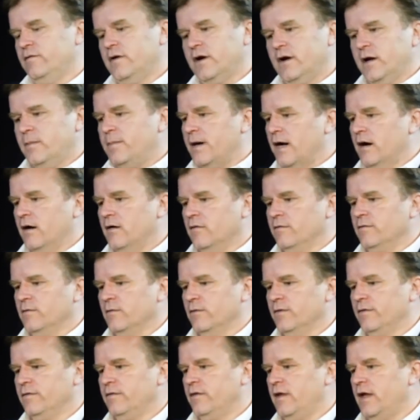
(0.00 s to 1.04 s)
very
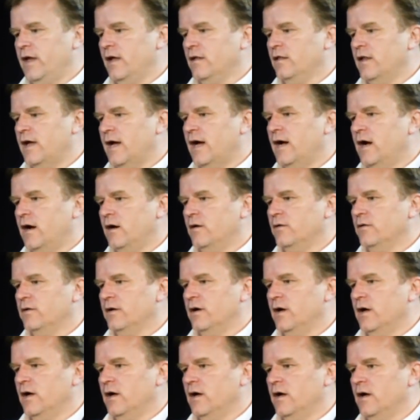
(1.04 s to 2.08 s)
powerful. Is they allow
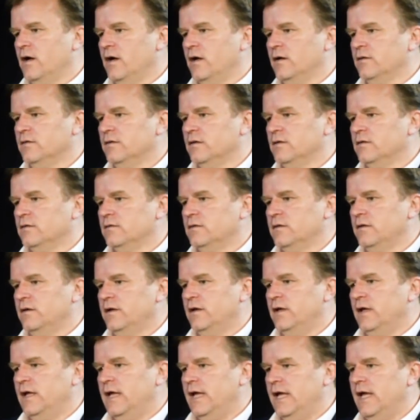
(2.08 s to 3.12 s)

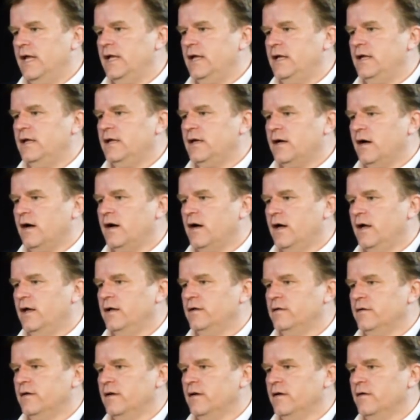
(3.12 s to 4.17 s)
any
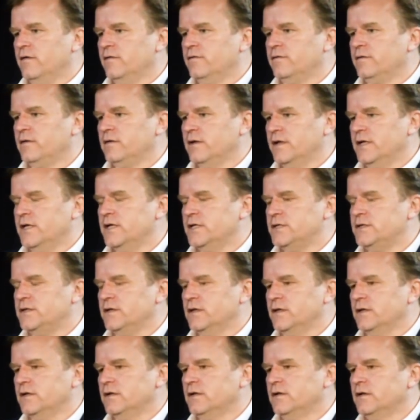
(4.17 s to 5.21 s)
kind of
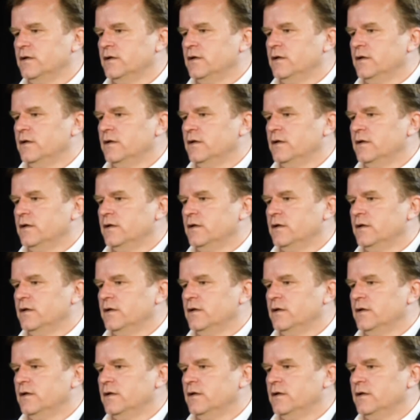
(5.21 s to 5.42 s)
clinician,